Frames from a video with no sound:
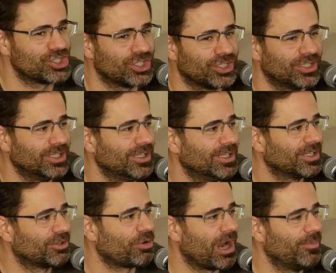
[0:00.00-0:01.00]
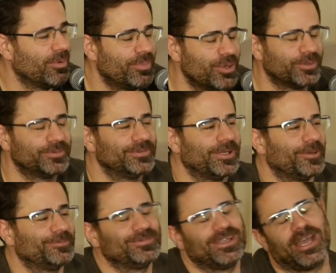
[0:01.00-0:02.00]
to yeah, yeah in an entertainment pool.
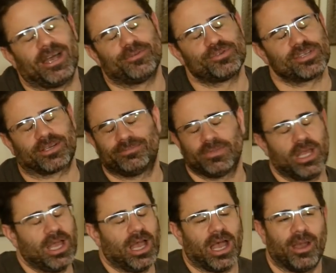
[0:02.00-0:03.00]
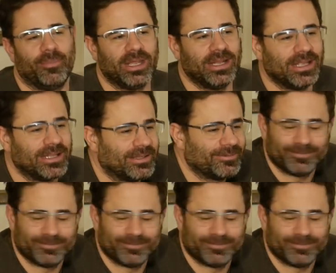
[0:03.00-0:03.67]
show. Yeah. yeah. So I mean, like